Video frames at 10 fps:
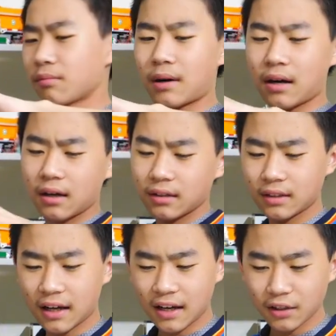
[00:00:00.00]
my
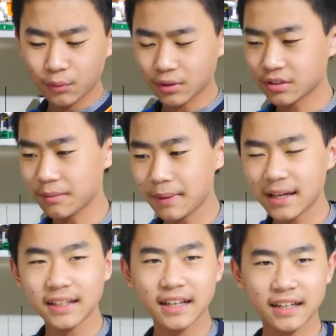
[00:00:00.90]
dad wasn't a
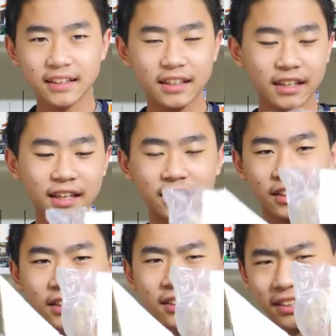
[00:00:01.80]
maniac and didn't get the
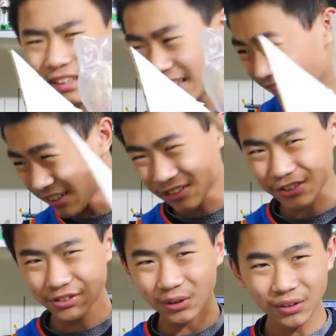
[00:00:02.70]
clear
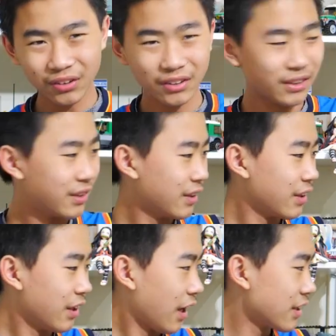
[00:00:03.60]
sole
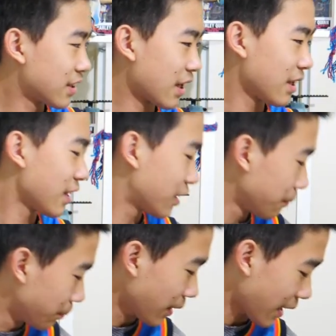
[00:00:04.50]
and decided to get the
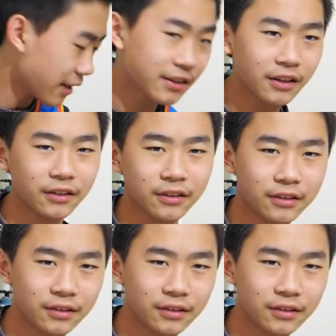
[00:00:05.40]
bland color.